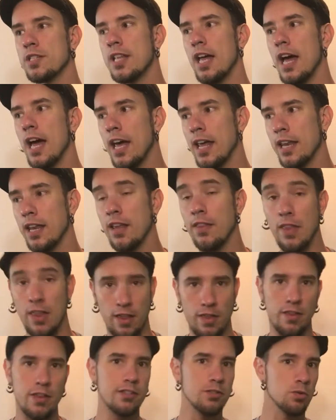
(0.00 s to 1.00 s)
was that,
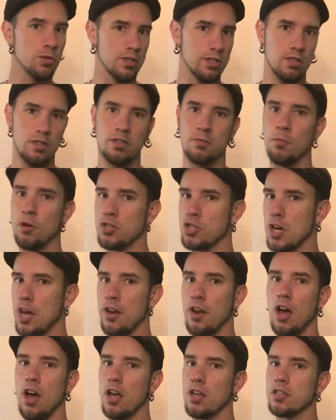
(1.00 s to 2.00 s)
and this was as
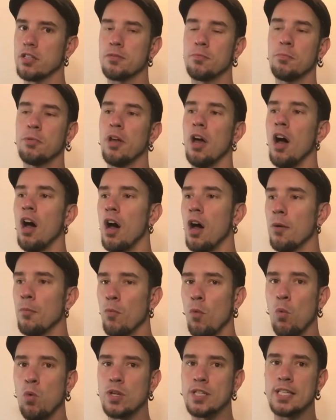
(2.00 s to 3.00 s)
much on us,
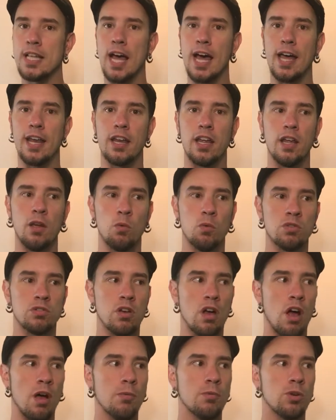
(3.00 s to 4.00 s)
was that
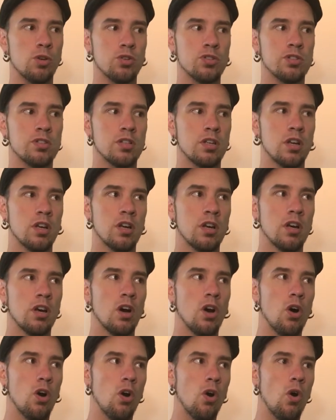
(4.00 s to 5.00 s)
it was almost
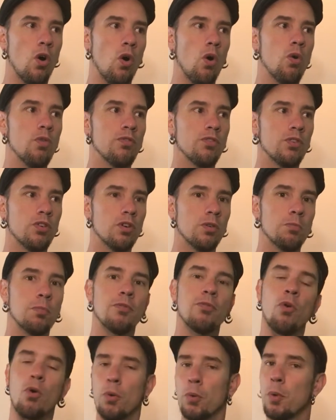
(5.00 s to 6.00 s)

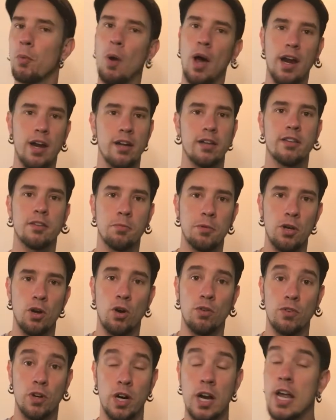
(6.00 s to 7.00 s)
over before we wanted it
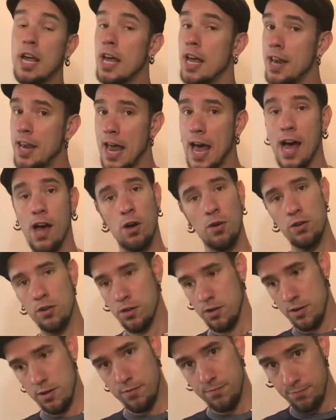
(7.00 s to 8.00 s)
to be over.
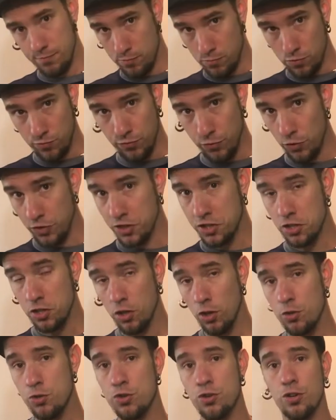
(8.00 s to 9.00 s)
Now, full
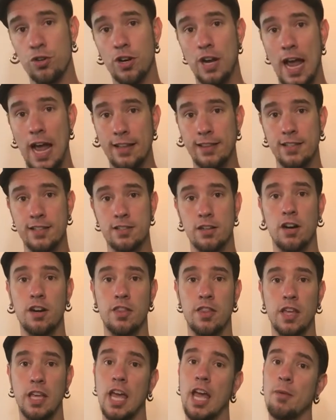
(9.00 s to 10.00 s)
disclosure, at the
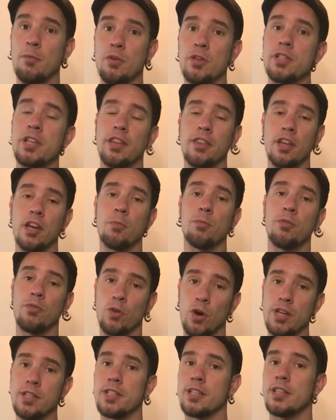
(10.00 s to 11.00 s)
start of the game, you set the
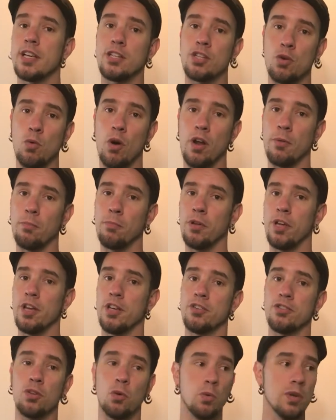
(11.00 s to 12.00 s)
number of races that you want
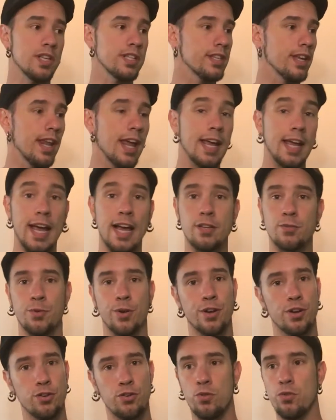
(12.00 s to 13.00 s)
to play. So we said, hey
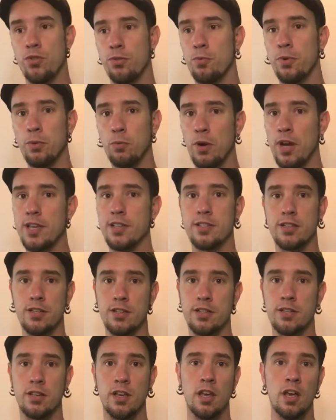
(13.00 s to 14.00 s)
guys, we're going to do 3
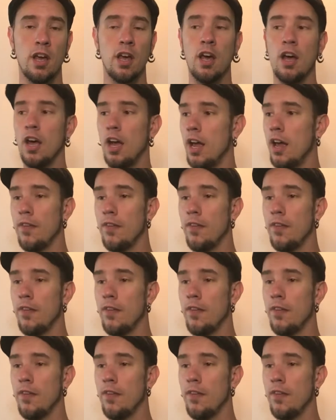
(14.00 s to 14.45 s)
races